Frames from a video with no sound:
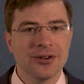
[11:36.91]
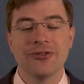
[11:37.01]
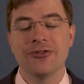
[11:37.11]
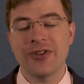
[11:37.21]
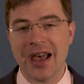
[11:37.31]

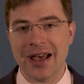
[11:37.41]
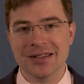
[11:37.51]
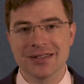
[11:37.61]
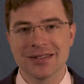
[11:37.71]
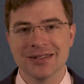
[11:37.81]

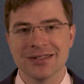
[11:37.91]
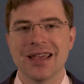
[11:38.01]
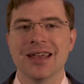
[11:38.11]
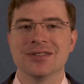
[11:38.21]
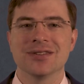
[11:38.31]
fast,
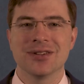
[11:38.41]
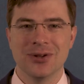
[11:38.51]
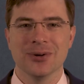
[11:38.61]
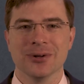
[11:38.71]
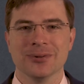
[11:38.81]
and
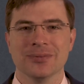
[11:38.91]
secure.